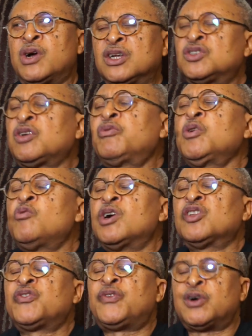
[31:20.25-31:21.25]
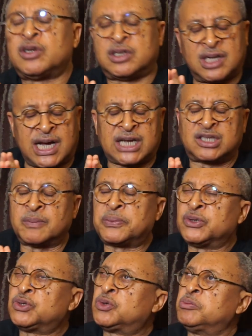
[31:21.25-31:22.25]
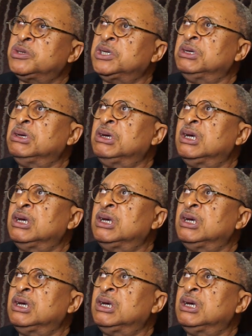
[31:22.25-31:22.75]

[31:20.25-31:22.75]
sovereign wealth funds are supposed to be